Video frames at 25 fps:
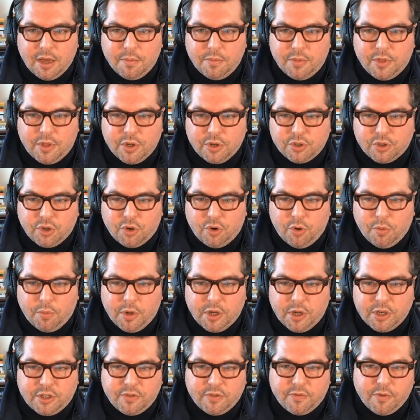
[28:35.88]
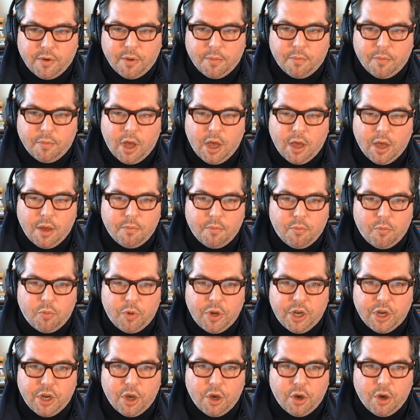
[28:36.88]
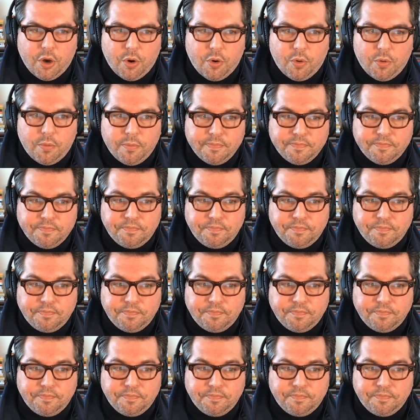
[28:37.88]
There's a whole bunch of them. We know